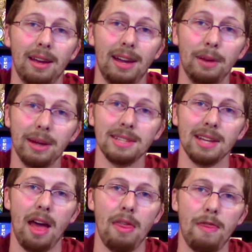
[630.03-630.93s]
Anyways,
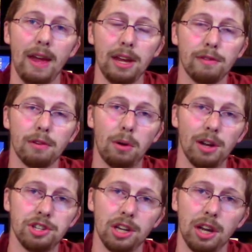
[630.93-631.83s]
thank you for
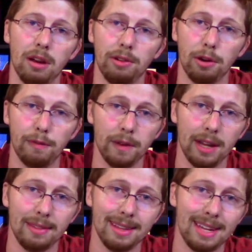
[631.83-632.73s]
watching. Don't
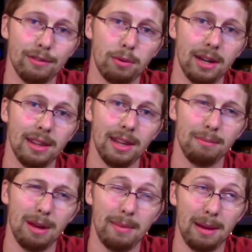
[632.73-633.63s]
forget the giveaway that
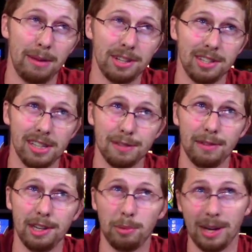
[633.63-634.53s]
maybe I mentioned in this
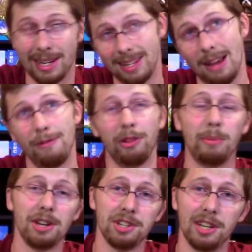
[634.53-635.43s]
video, but I definitely
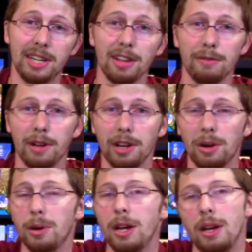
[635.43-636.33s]
mentioned in the other
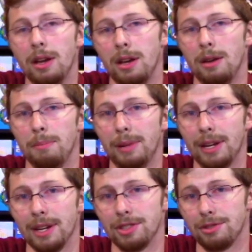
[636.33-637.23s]
video,
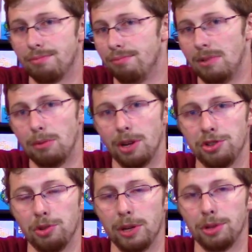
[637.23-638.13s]
because we want
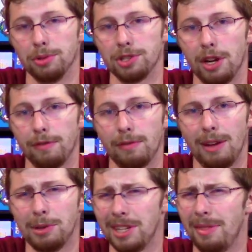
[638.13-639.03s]
you to win cool stuff. And
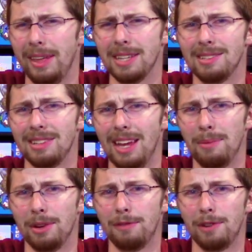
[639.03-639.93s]
once again, thanks to
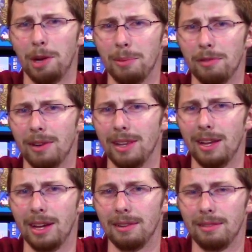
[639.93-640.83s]
GameGrid for helping provide
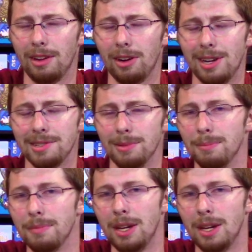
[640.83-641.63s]
that. They're awesome.